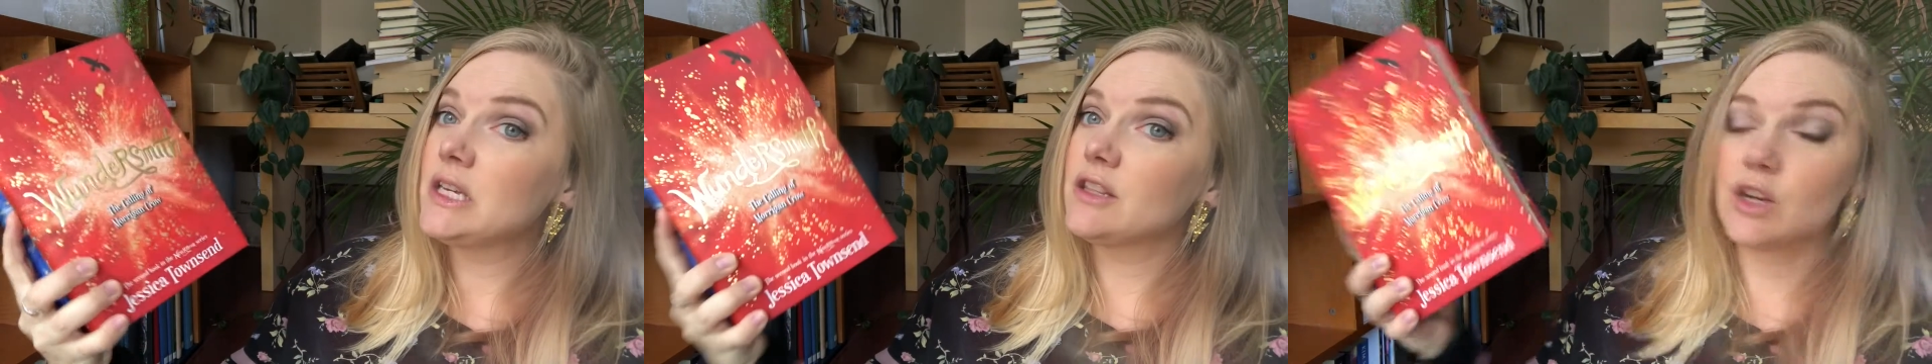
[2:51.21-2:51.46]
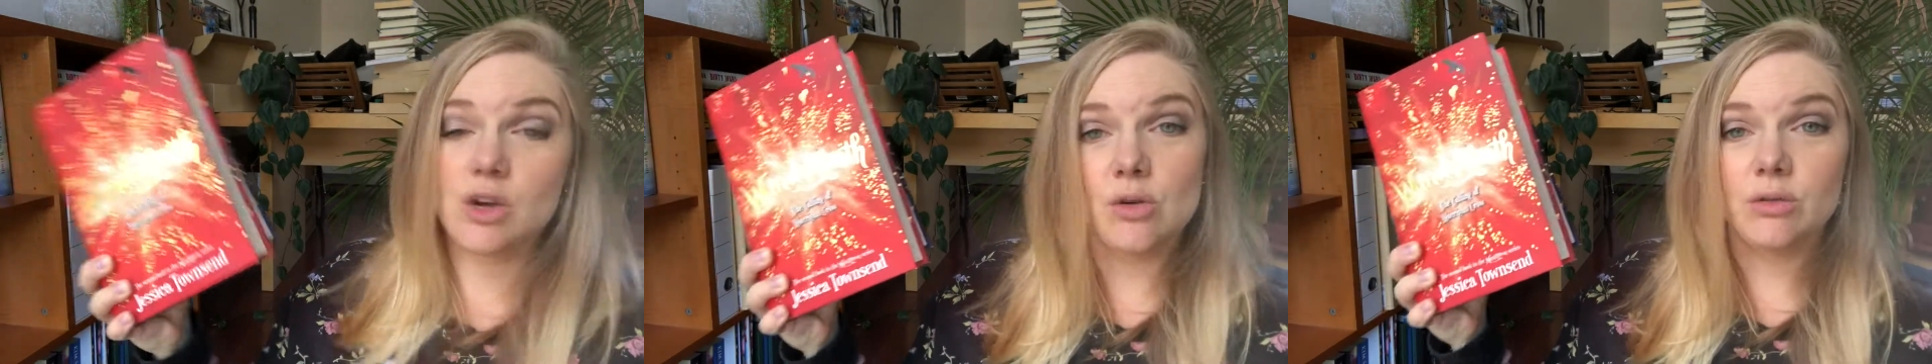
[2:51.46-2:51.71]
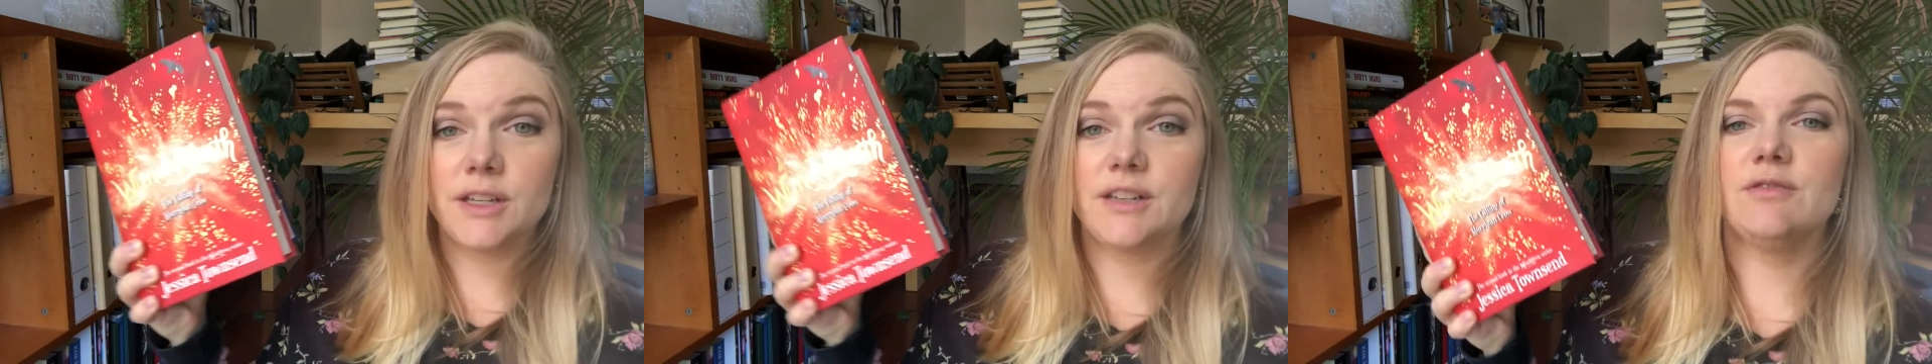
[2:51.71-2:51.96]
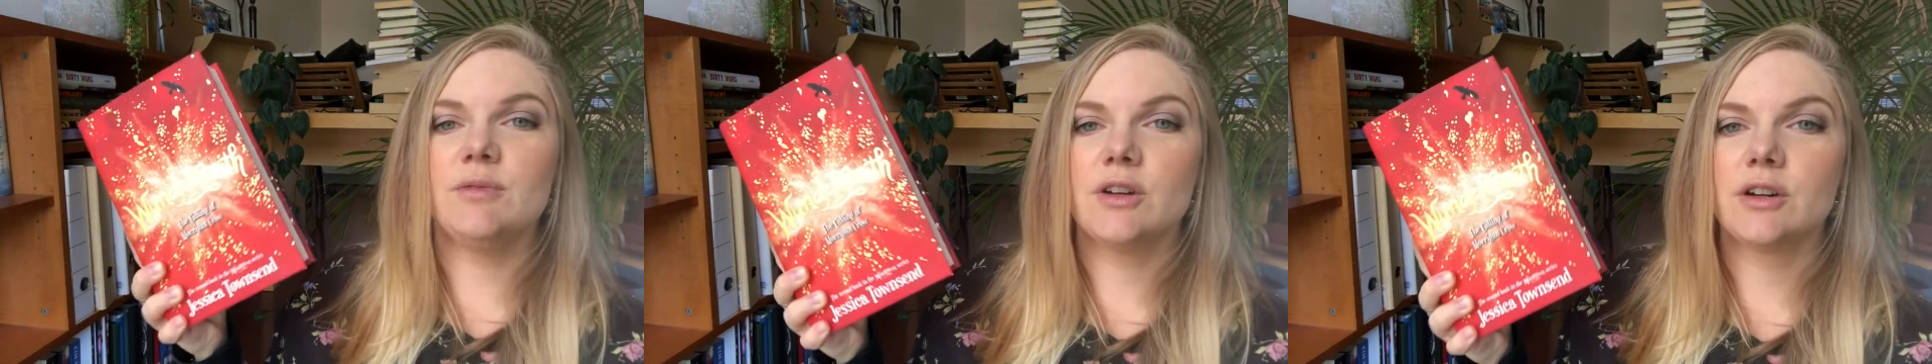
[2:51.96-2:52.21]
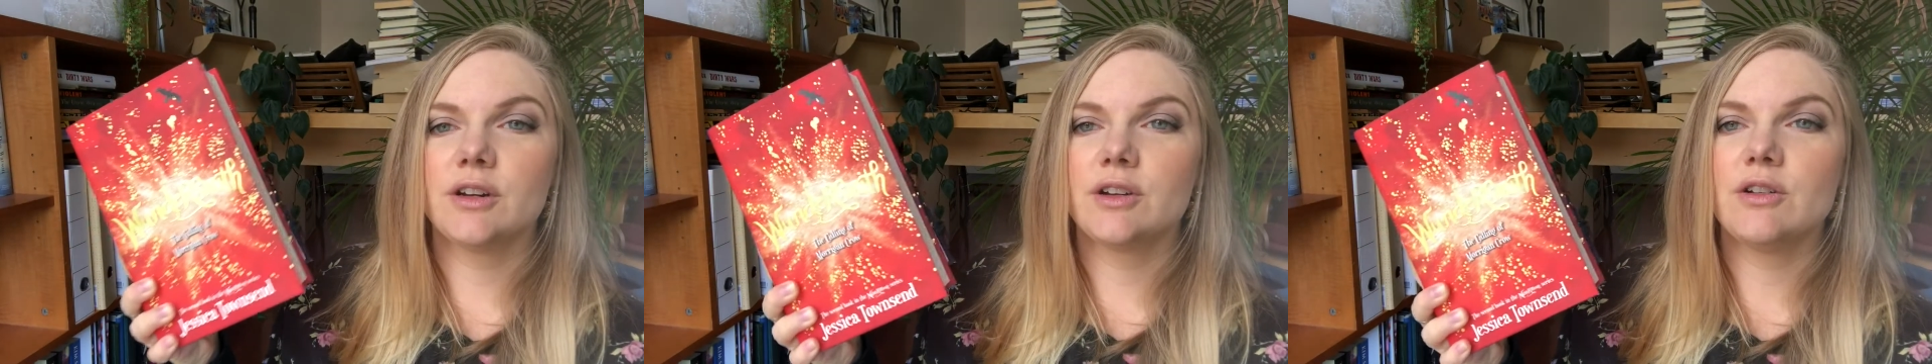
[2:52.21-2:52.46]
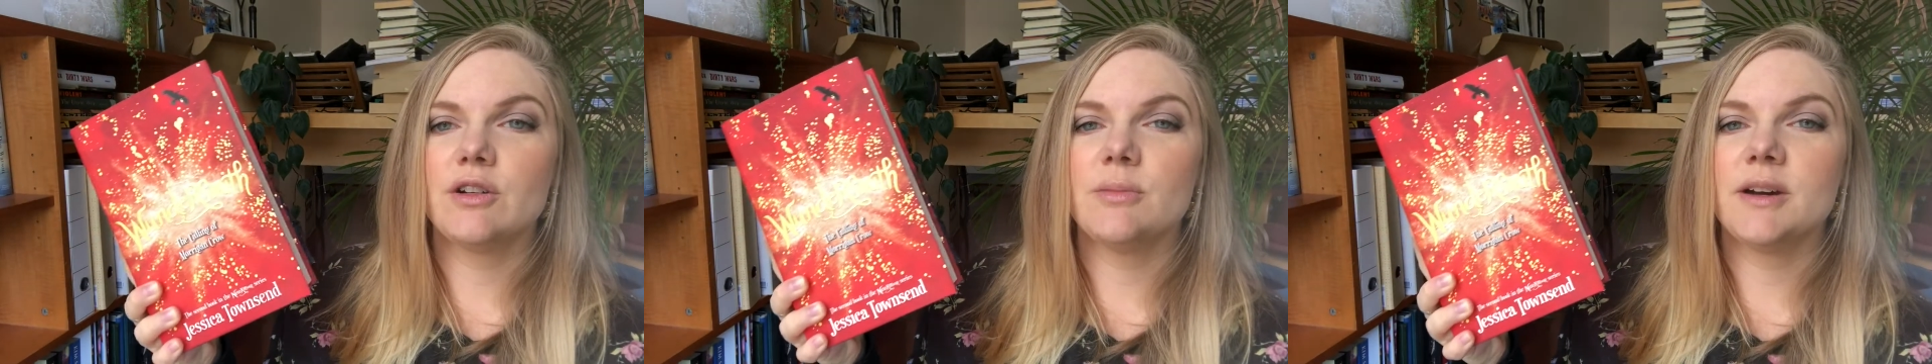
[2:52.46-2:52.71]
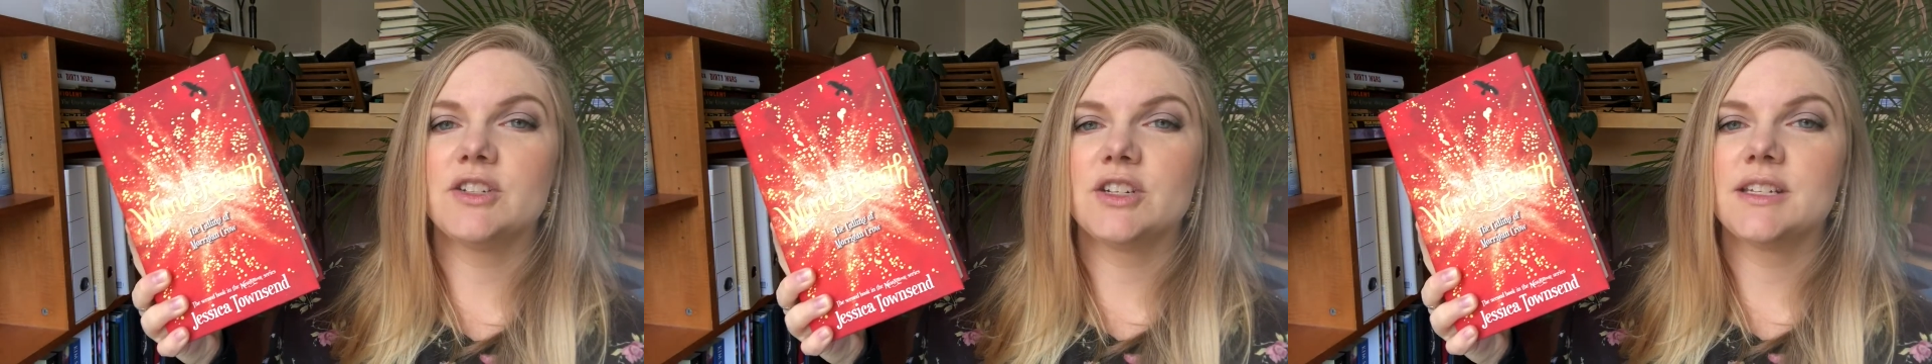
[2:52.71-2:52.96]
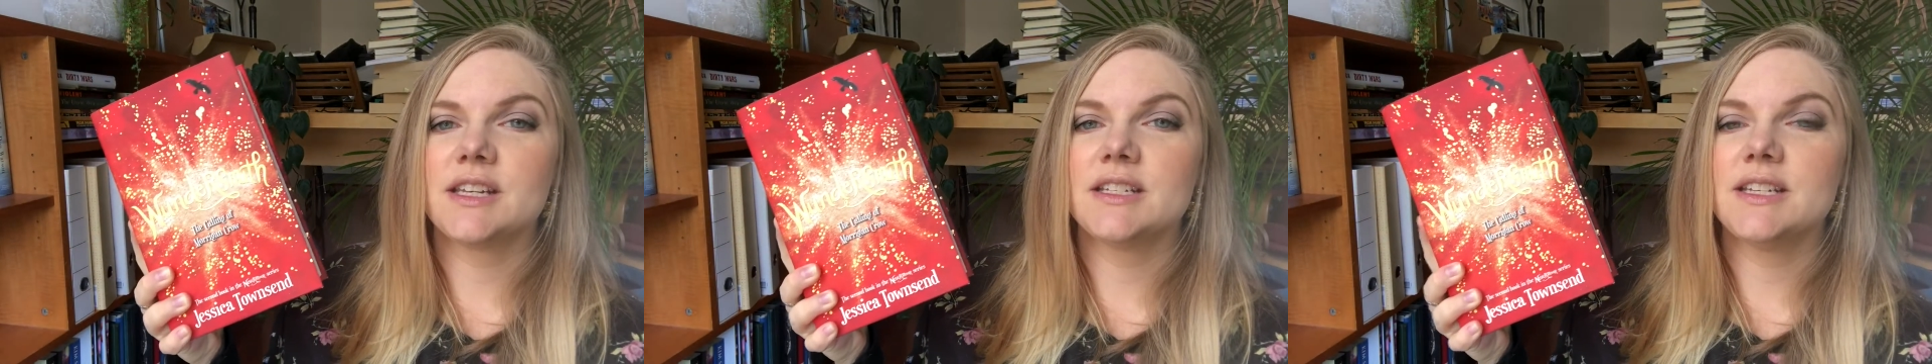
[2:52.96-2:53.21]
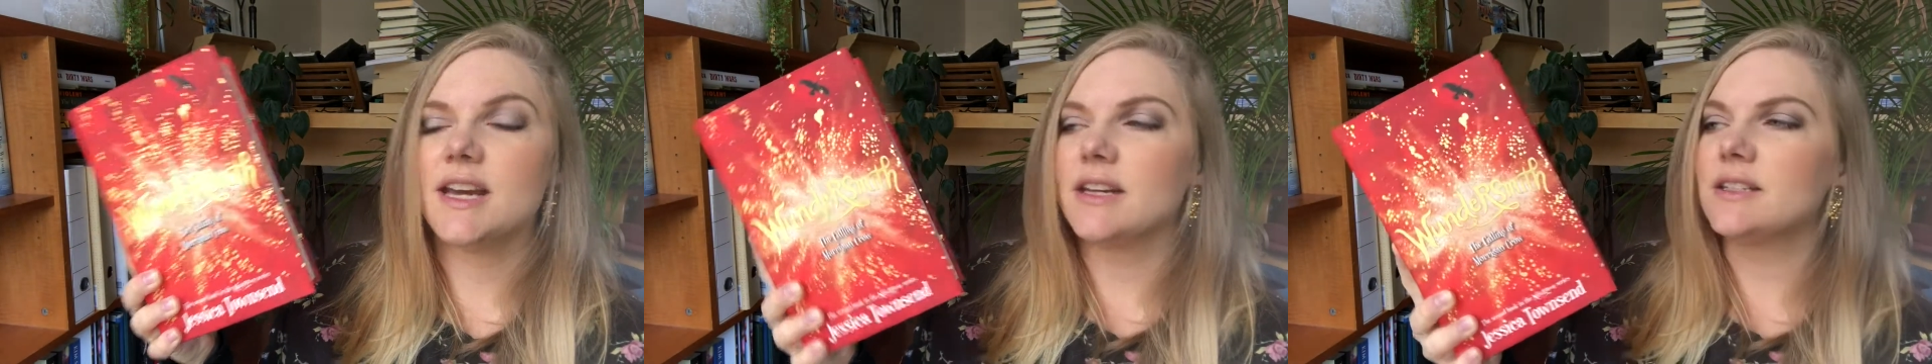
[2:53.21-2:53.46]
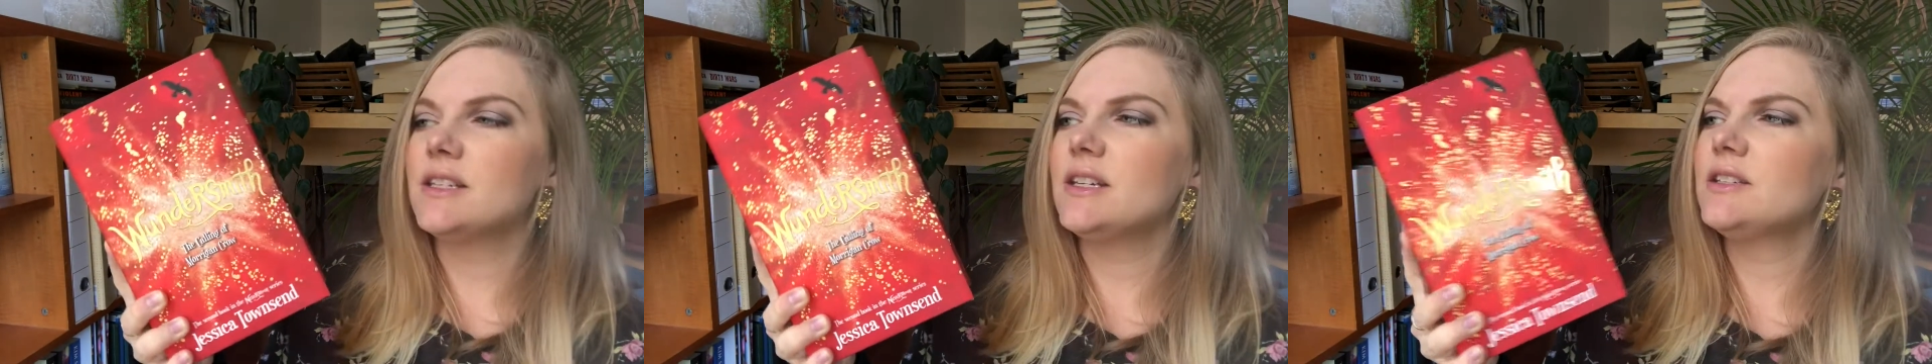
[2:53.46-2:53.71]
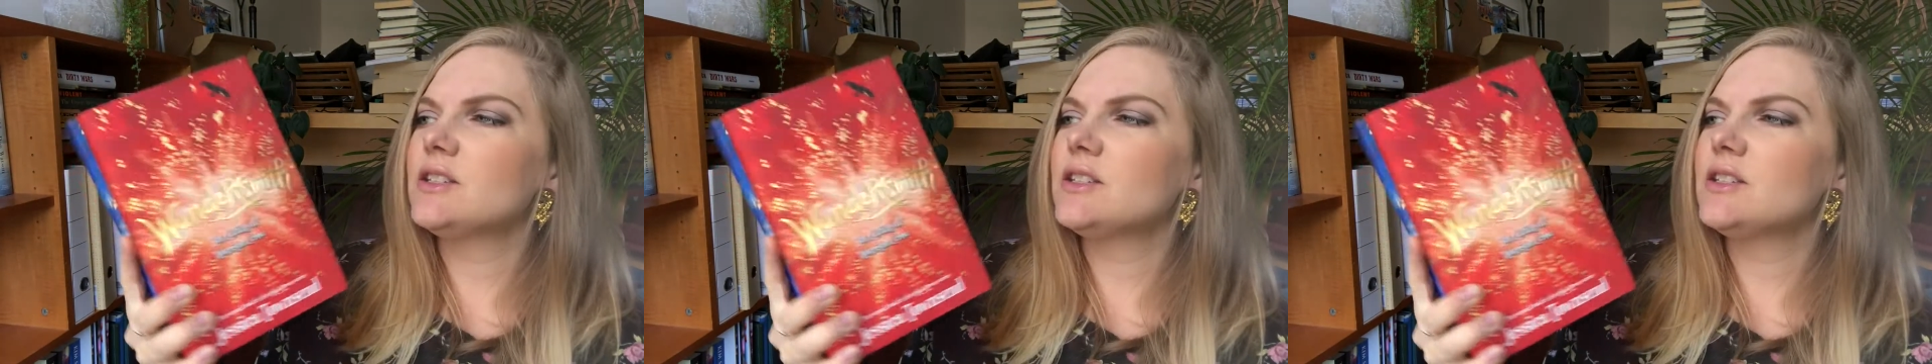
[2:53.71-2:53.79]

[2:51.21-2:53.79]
The Calling of Morrigan Crow by Jessica Townsend.